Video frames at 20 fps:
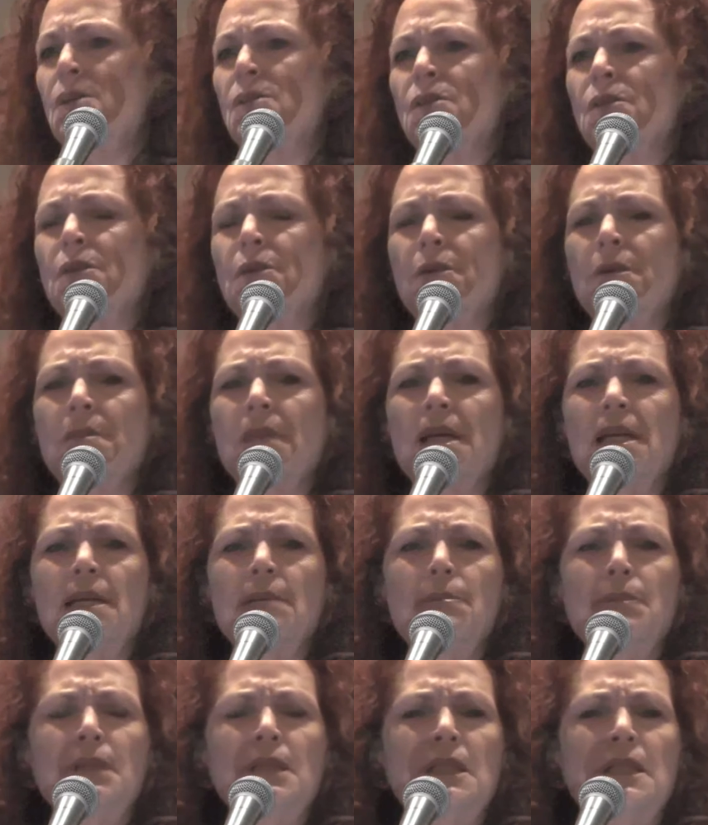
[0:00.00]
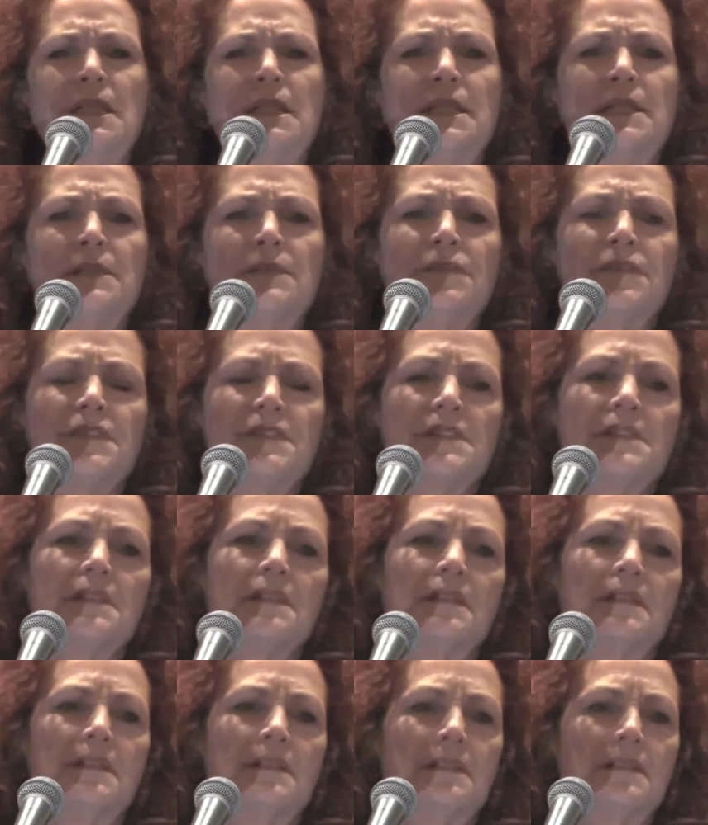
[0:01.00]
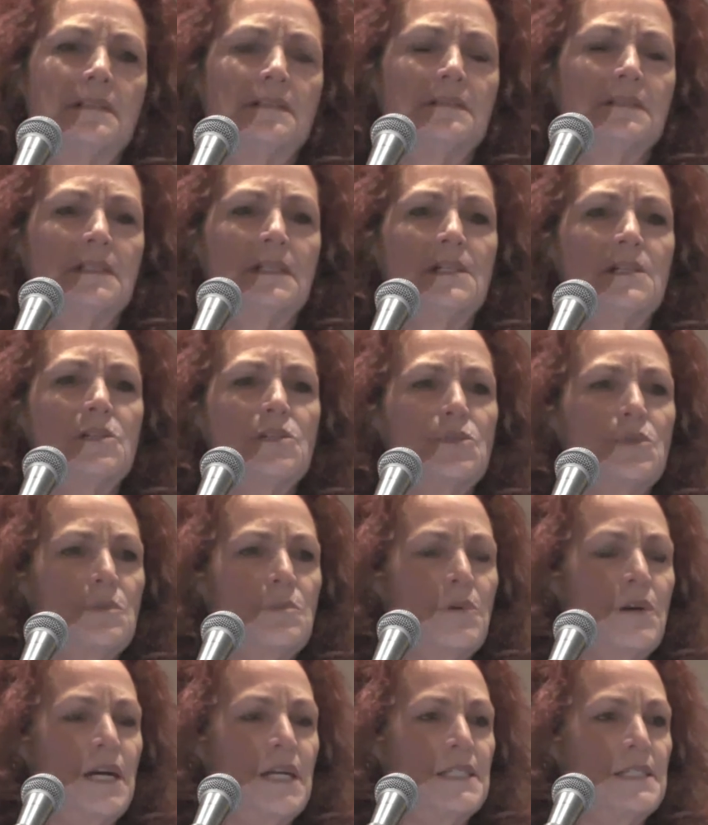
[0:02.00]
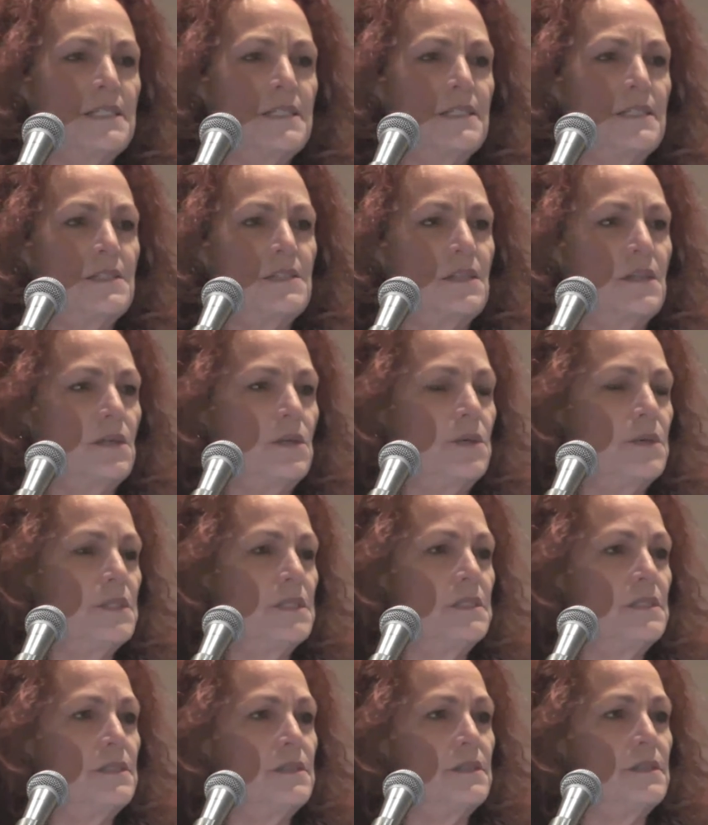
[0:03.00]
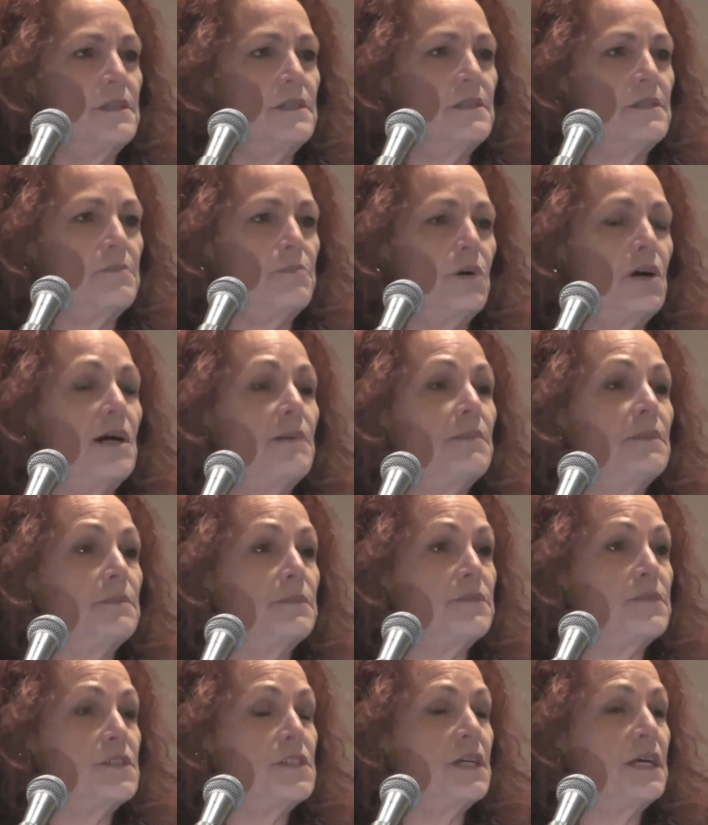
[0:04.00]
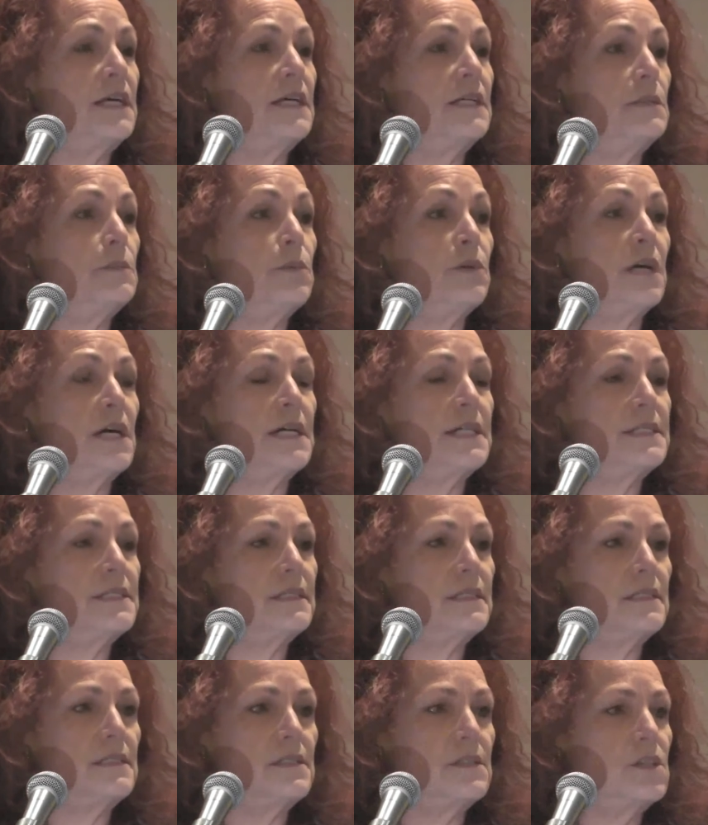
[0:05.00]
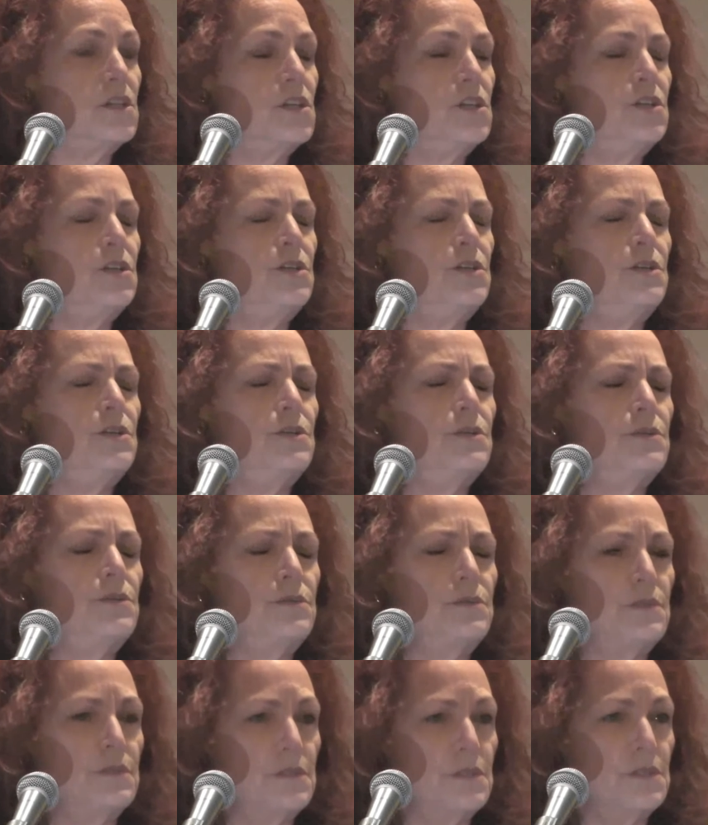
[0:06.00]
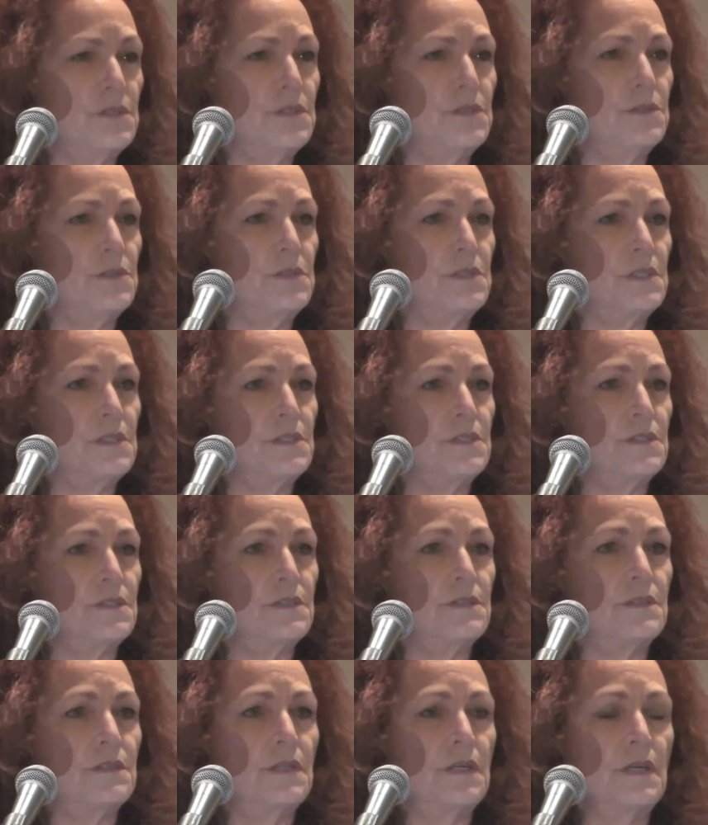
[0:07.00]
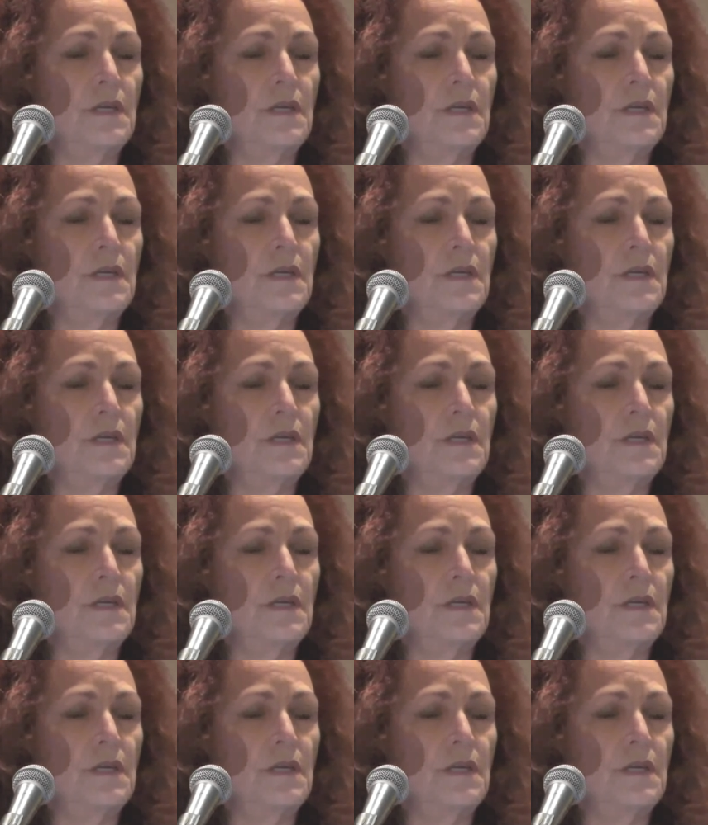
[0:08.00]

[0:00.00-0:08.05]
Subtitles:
So there are many beliefs, cultural practices that go into this problem of child brides, and it's a huge, huge issue.